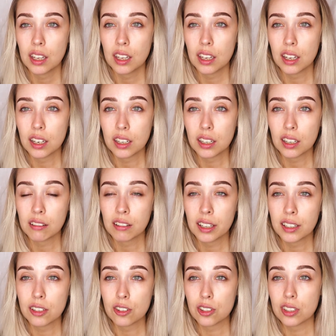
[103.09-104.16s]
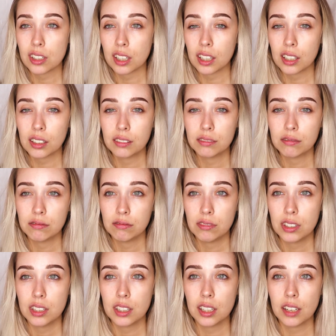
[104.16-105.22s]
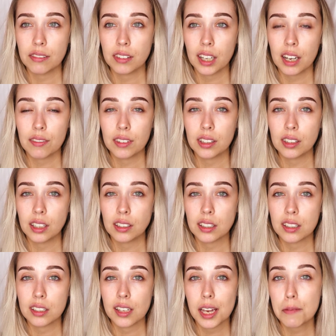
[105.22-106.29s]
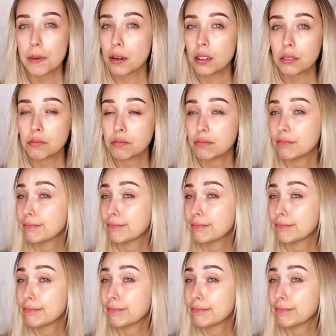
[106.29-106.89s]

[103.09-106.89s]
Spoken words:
and I'll kind of just like see if they have anything to say about it.